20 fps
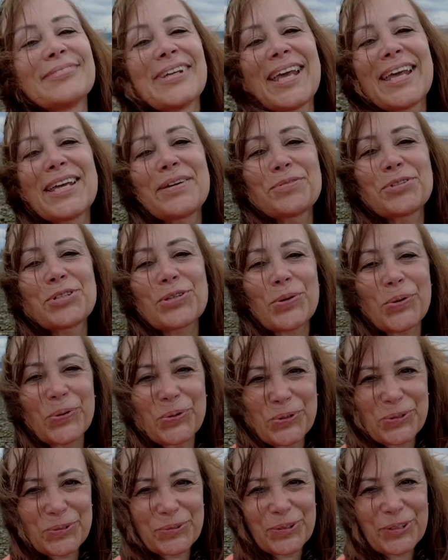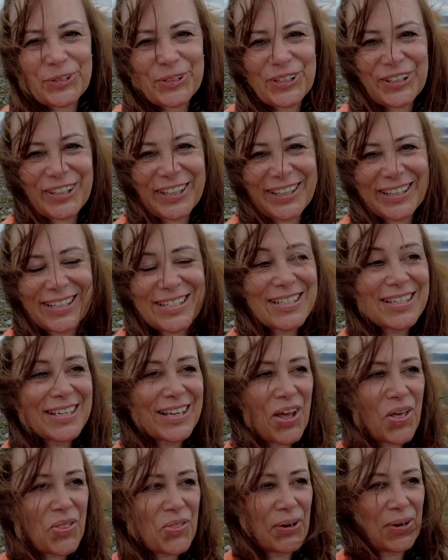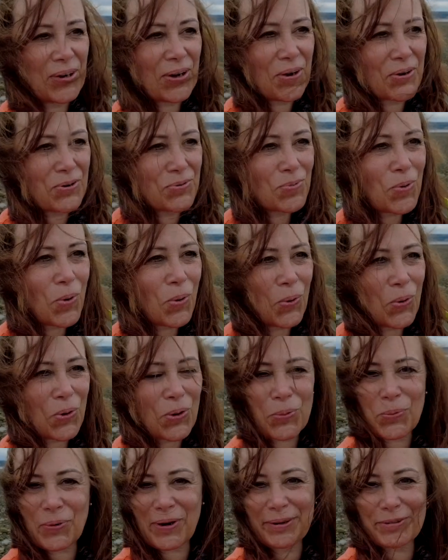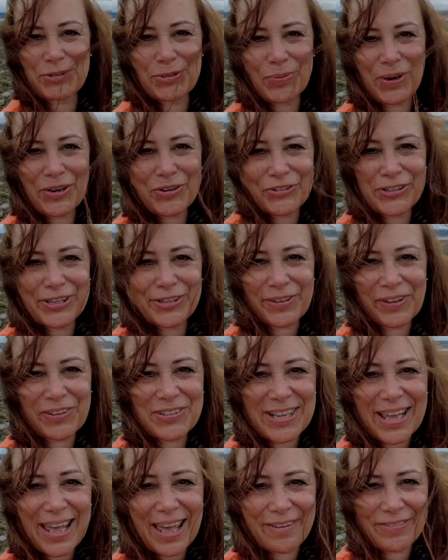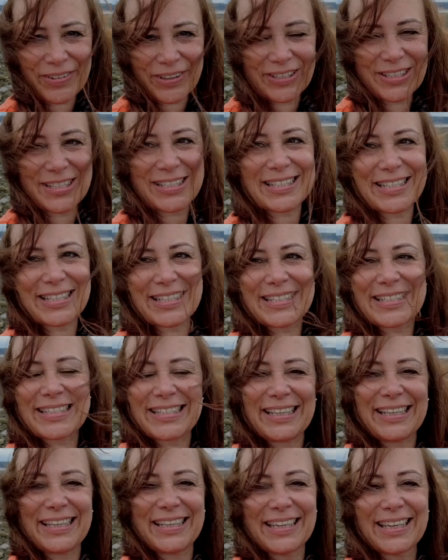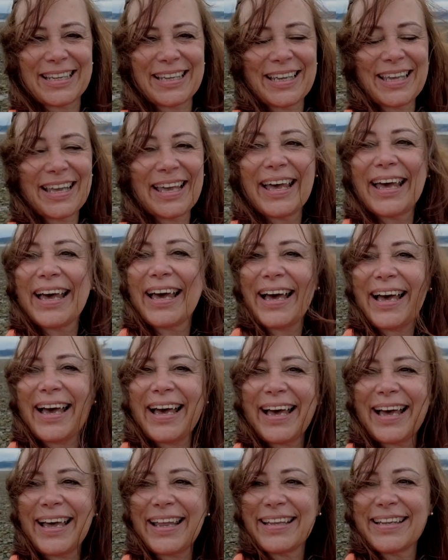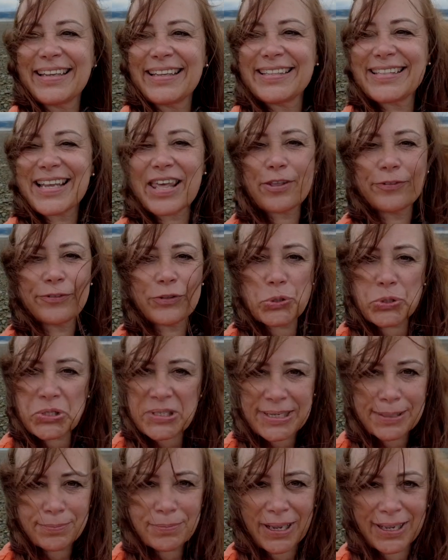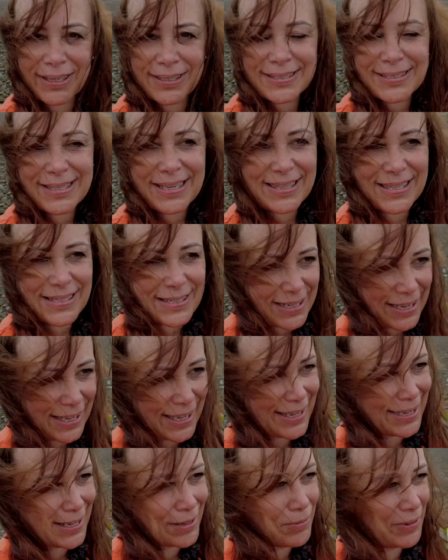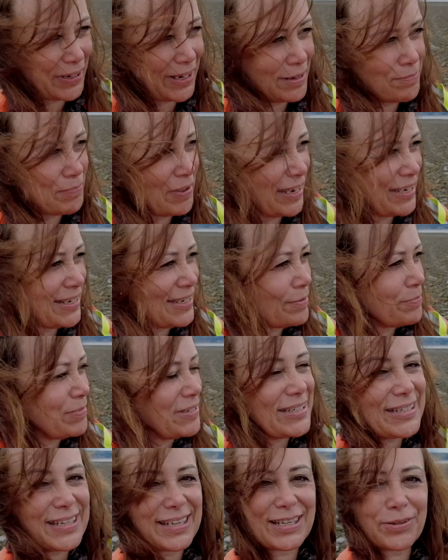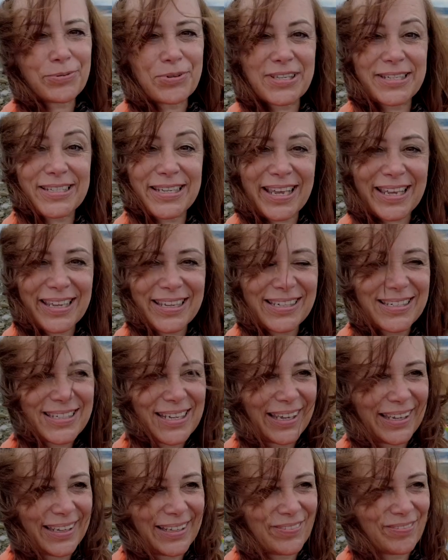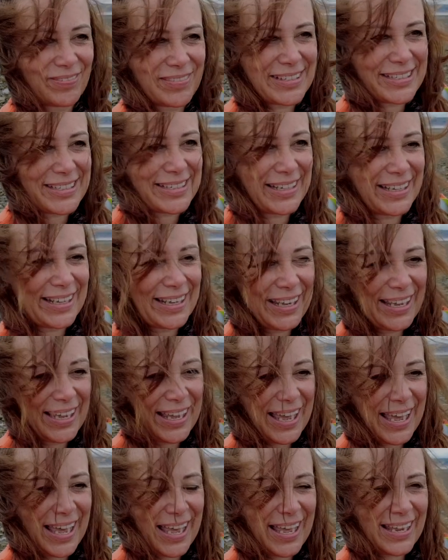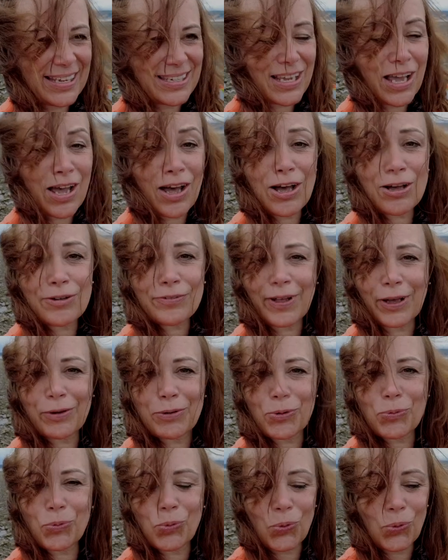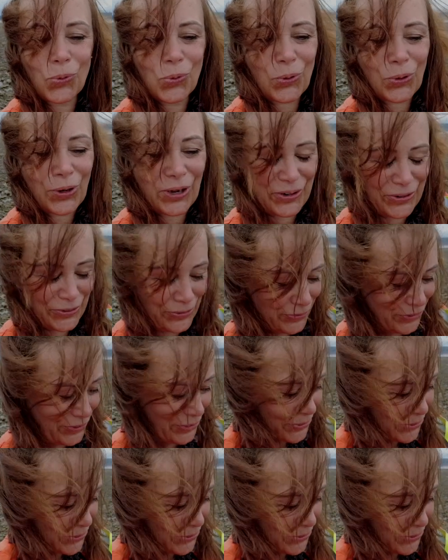it was all worth it. The long walk where I was wondering if I was ever going to see the sea, and the 14 miles the other day when I made a mistake with the tide times, and a half hour walk over